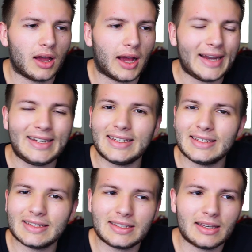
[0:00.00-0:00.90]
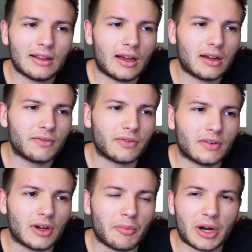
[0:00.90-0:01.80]
I didn't see a lot of
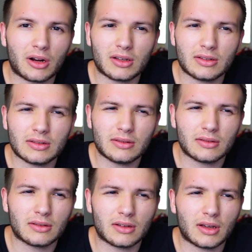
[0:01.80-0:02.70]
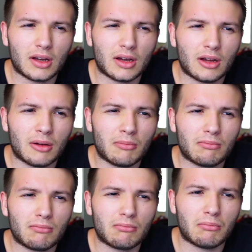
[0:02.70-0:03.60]
American
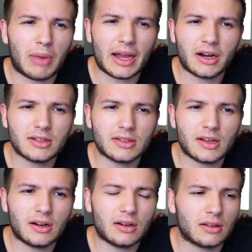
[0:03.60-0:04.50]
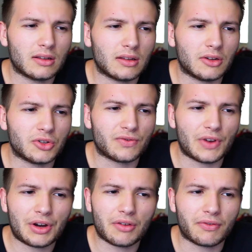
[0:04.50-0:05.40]
buyers there. There was
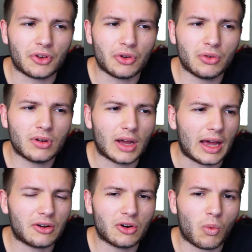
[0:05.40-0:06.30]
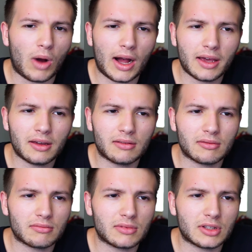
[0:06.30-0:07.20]
very few. I don't know why
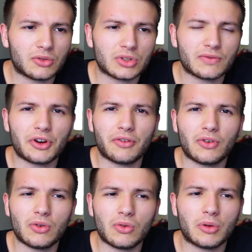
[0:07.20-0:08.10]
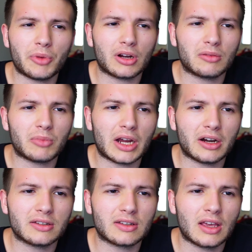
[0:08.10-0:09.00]
there was very few American
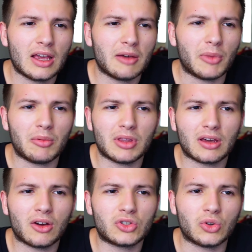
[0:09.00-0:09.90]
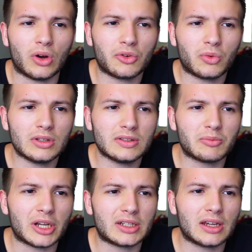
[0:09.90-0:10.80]
buyers. Maybe they go to other ones,
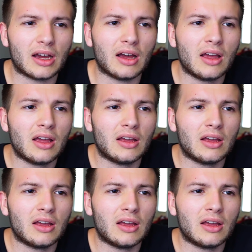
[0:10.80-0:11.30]
but the